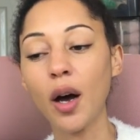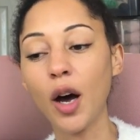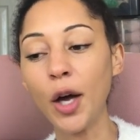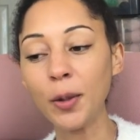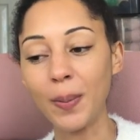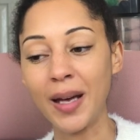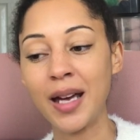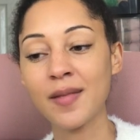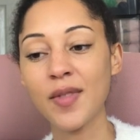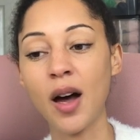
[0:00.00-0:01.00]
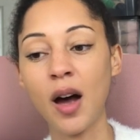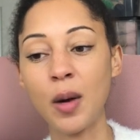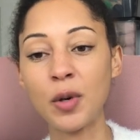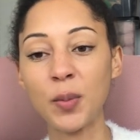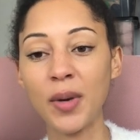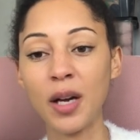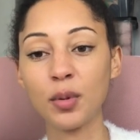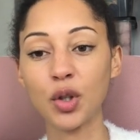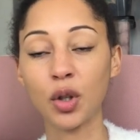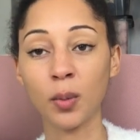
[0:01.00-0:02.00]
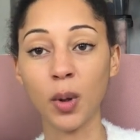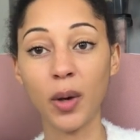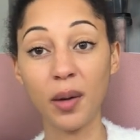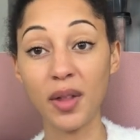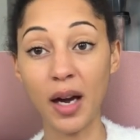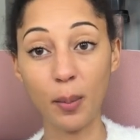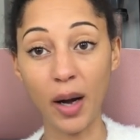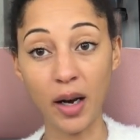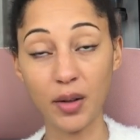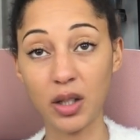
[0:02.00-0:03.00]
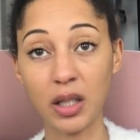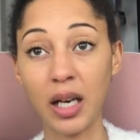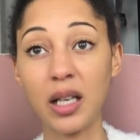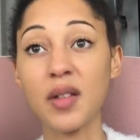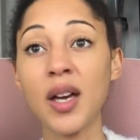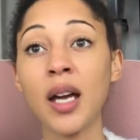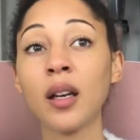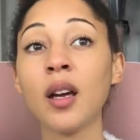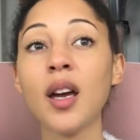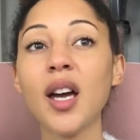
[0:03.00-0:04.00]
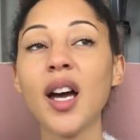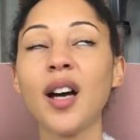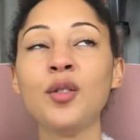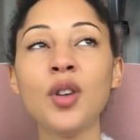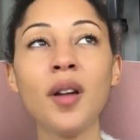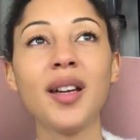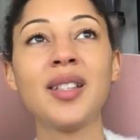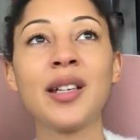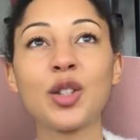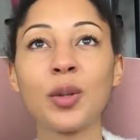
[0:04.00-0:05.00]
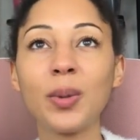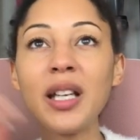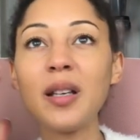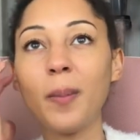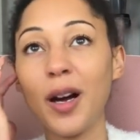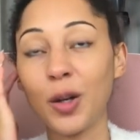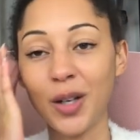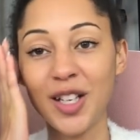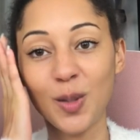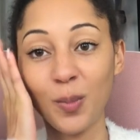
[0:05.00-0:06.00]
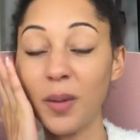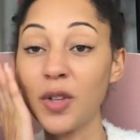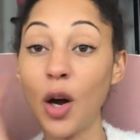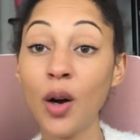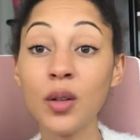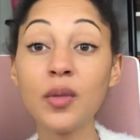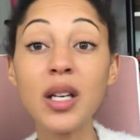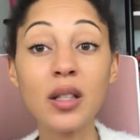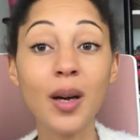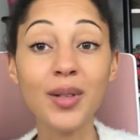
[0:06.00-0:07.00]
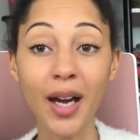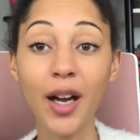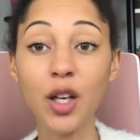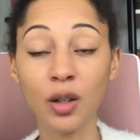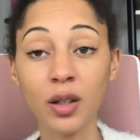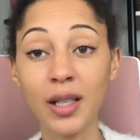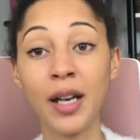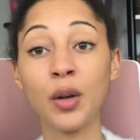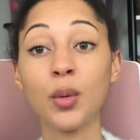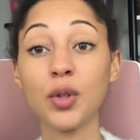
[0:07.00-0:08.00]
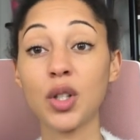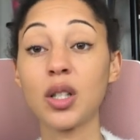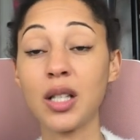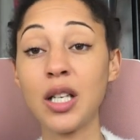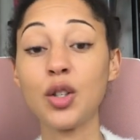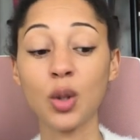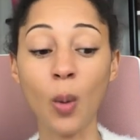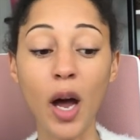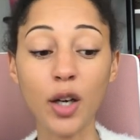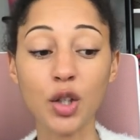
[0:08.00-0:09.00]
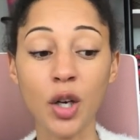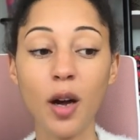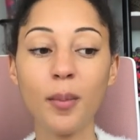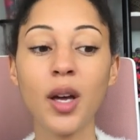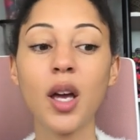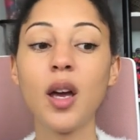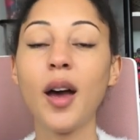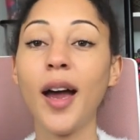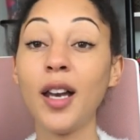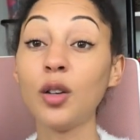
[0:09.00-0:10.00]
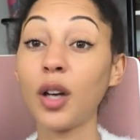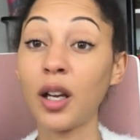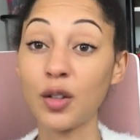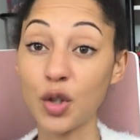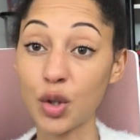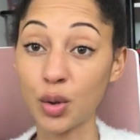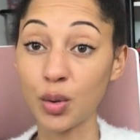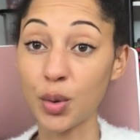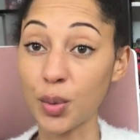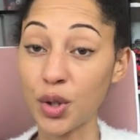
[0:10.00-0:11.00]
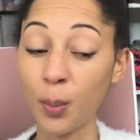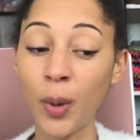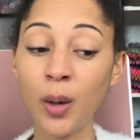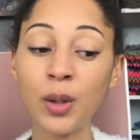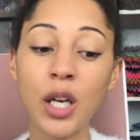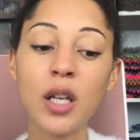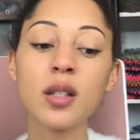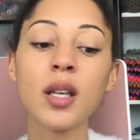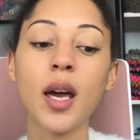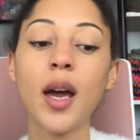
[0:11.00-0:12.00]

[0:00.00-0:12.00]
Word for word: hoping that I would be able to come away without purchasing anything. I know that sounds completely backwards, but the only reason I was at Yarndale was to teach the workshop, and looking at the stalls was the bonus.